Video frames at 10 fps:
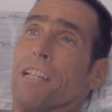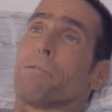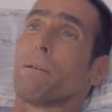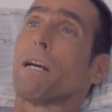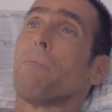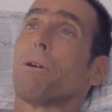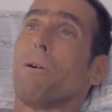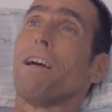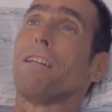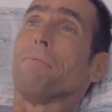it's
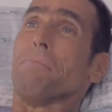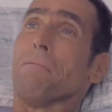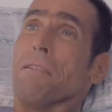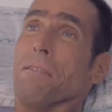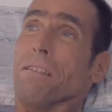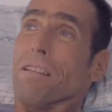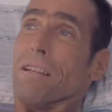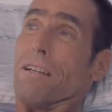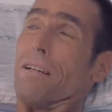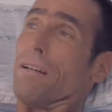become quite
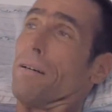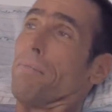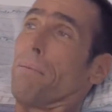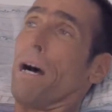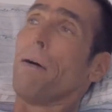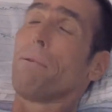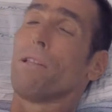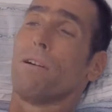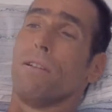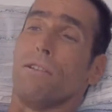popular